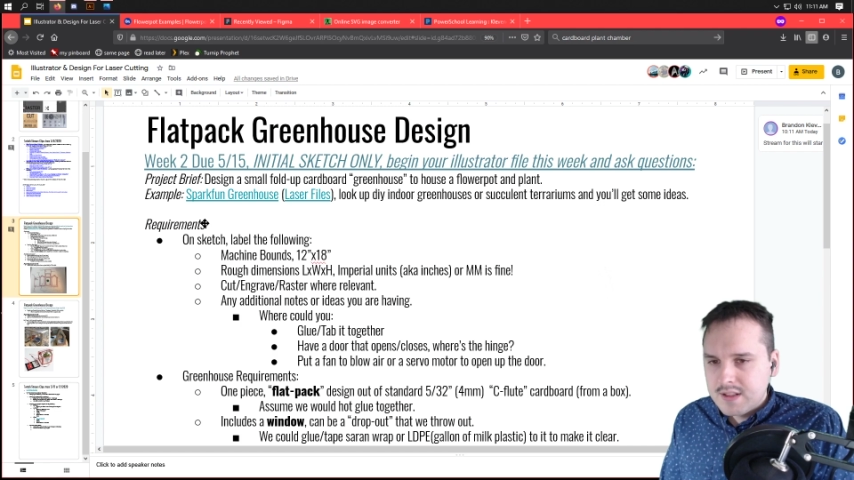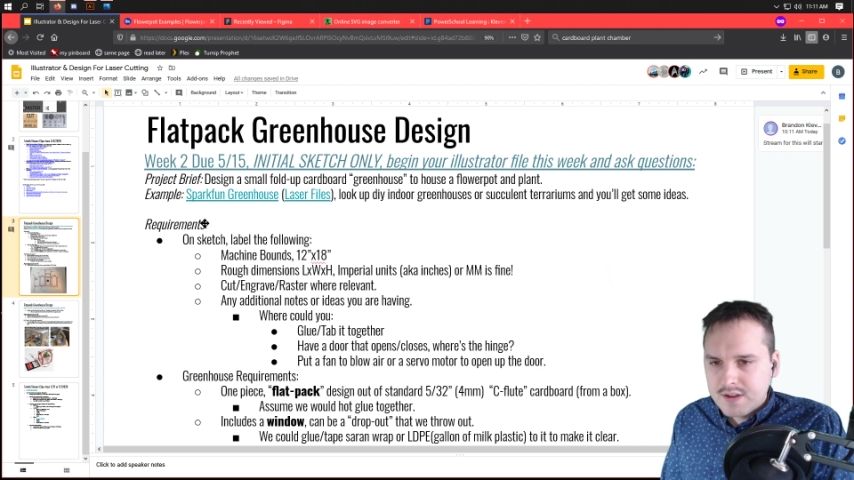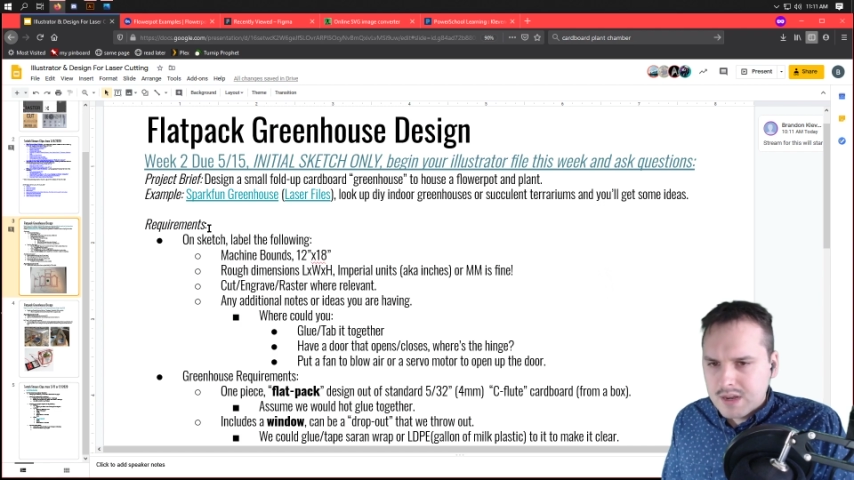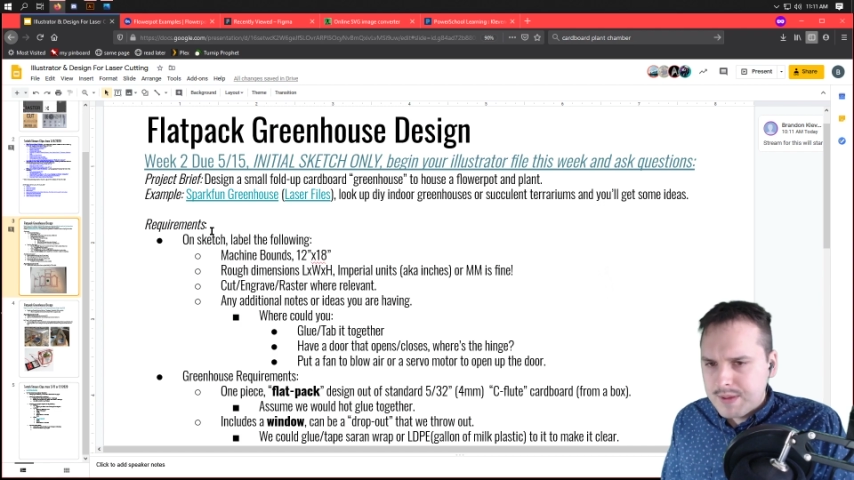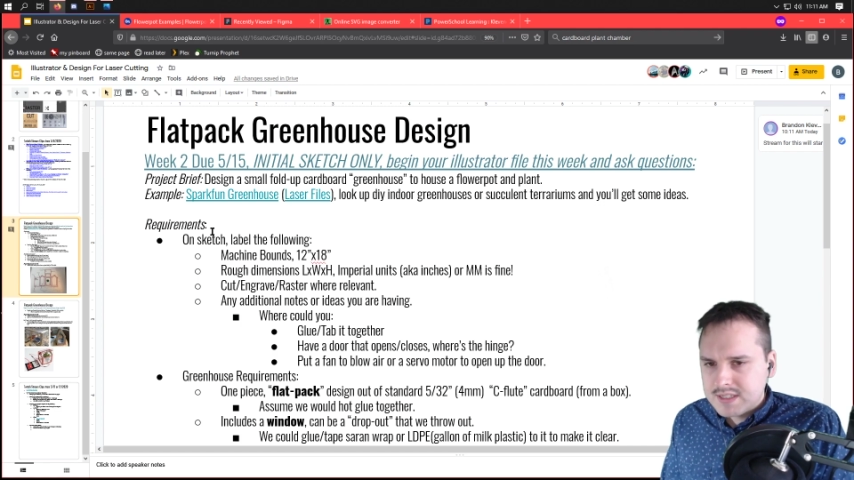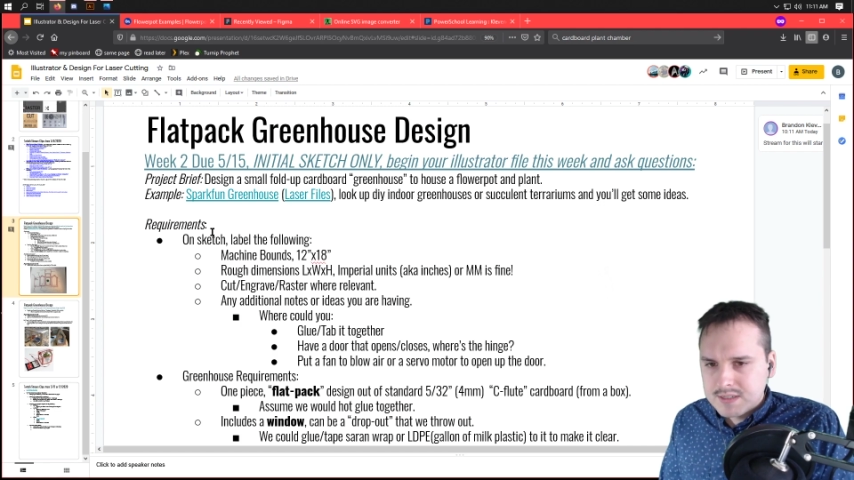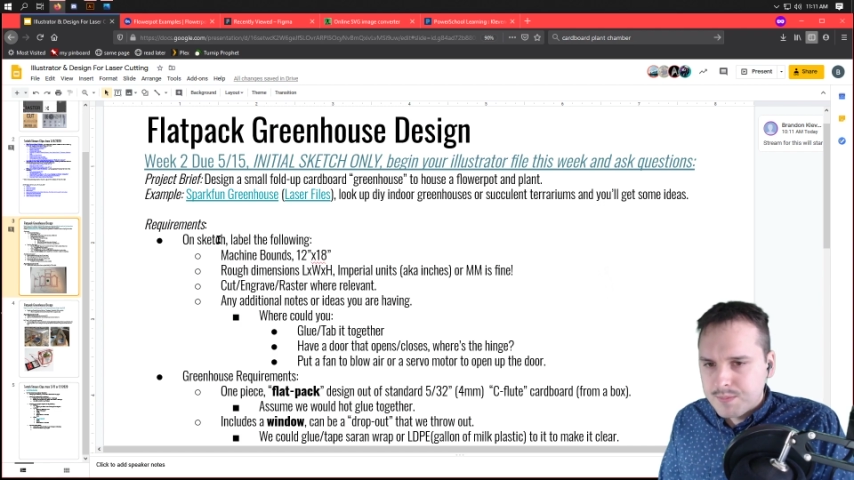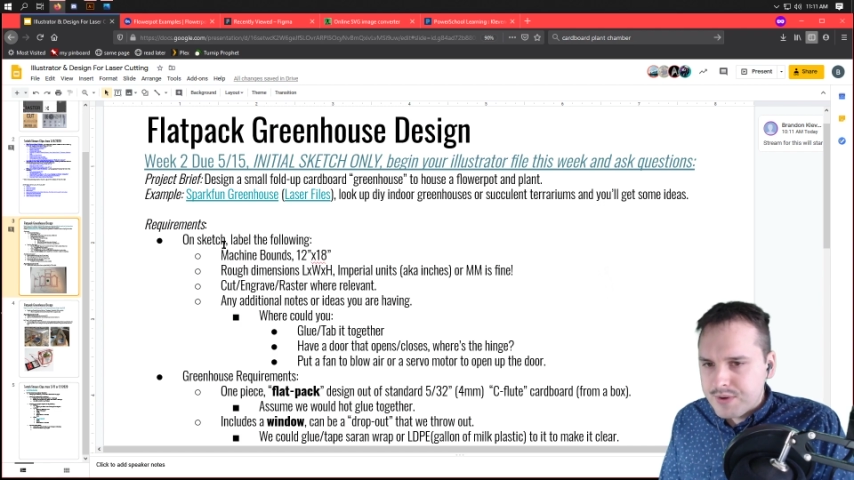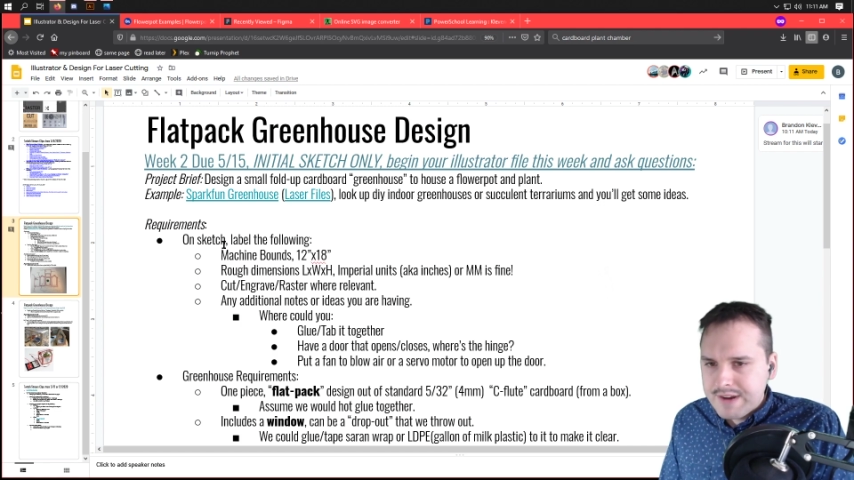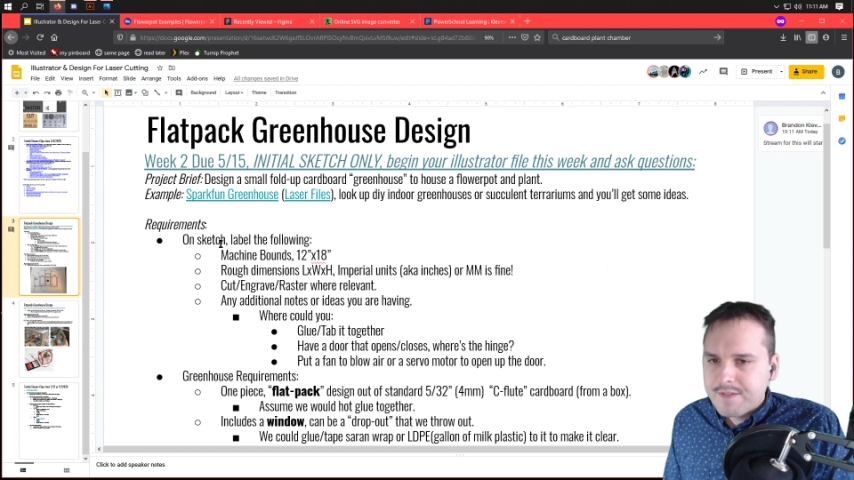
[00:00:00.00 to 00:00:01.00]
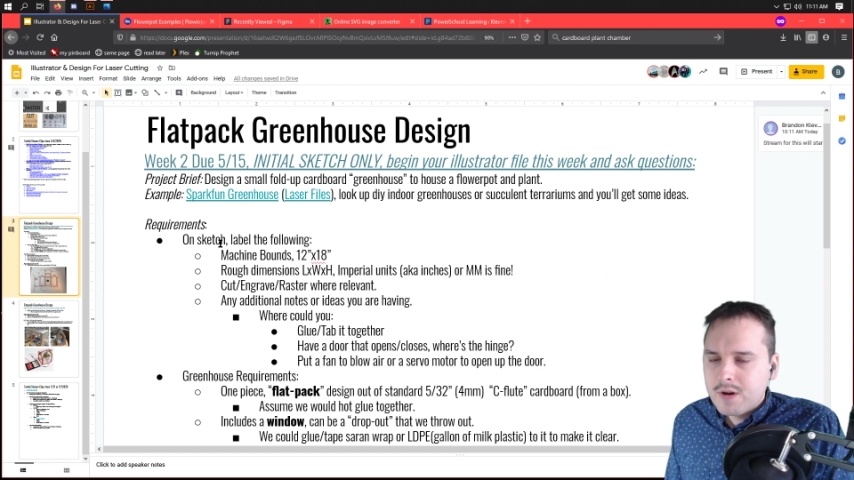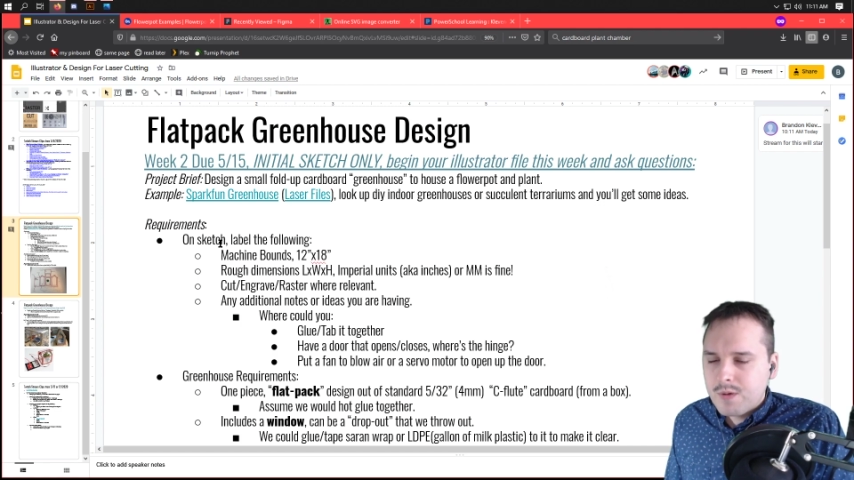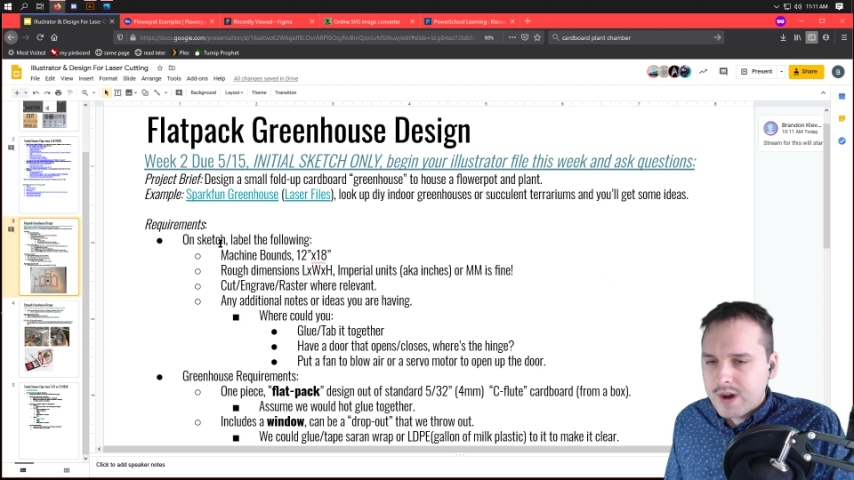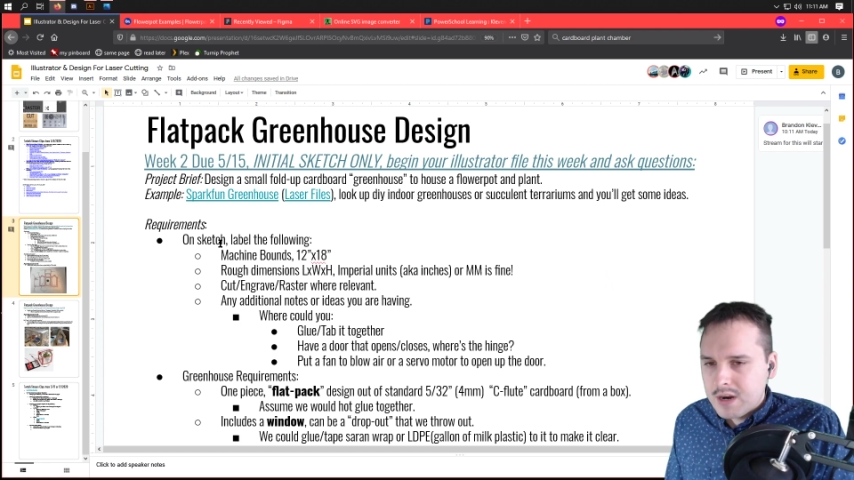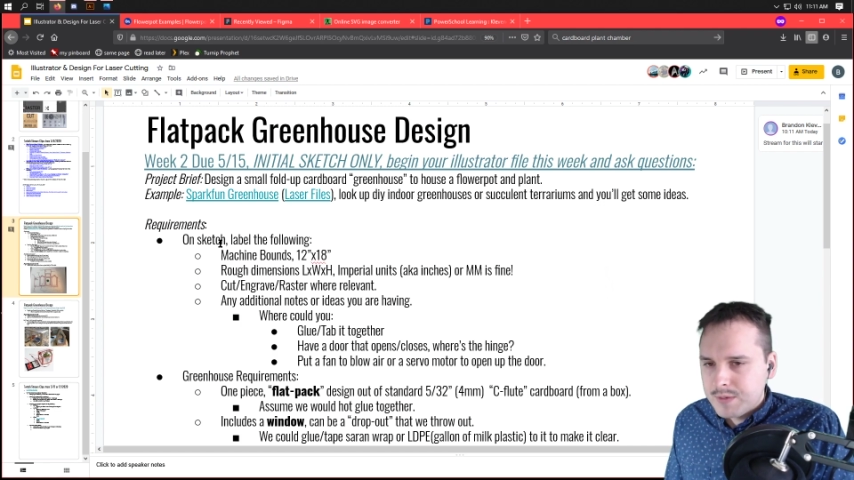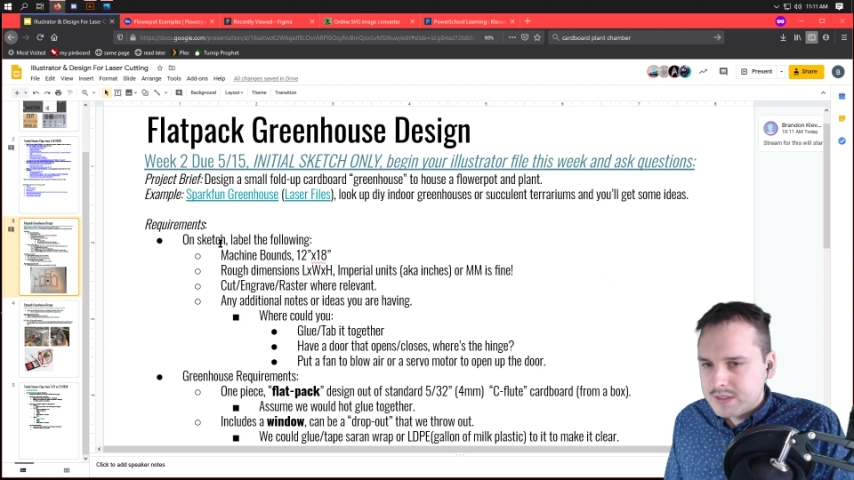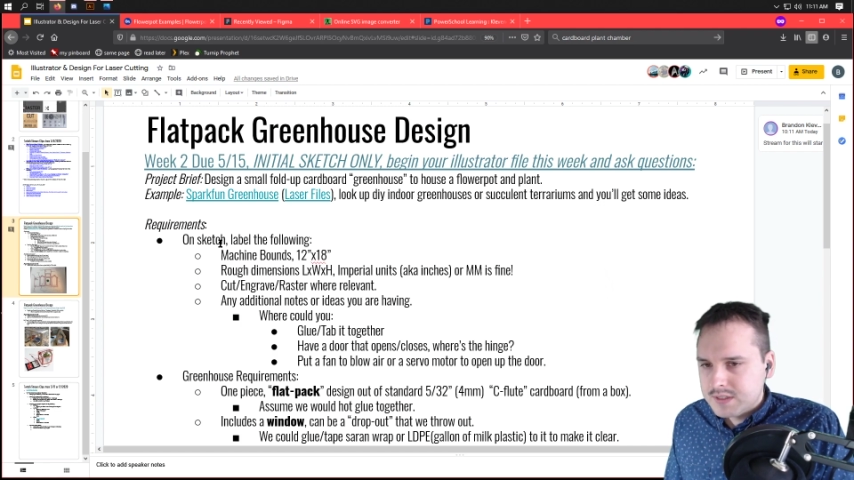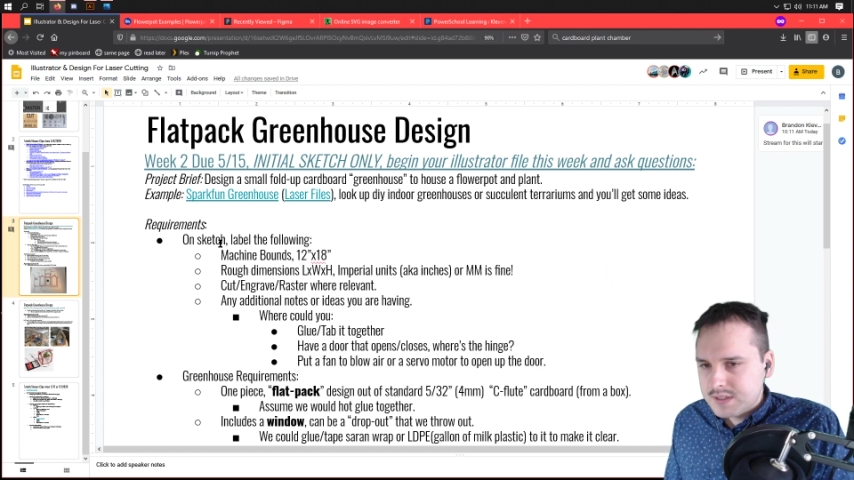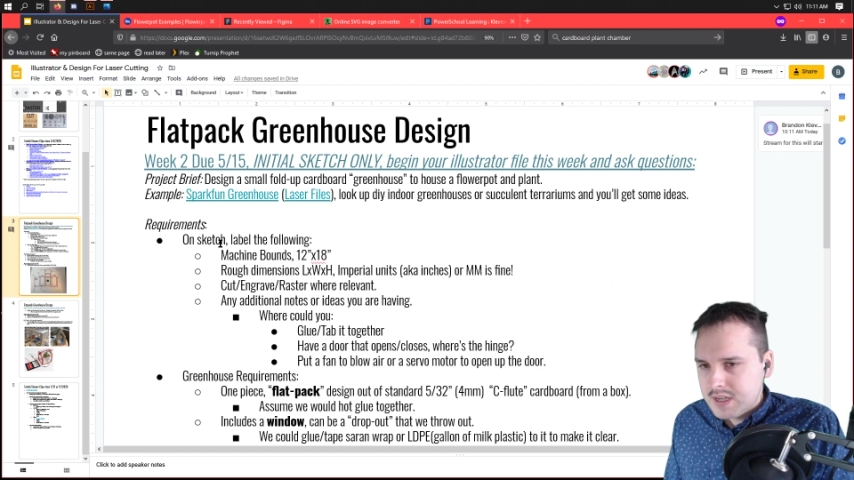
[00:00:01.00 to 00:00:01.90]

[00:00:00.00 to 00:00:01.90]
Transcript: of talk about some brief requirements.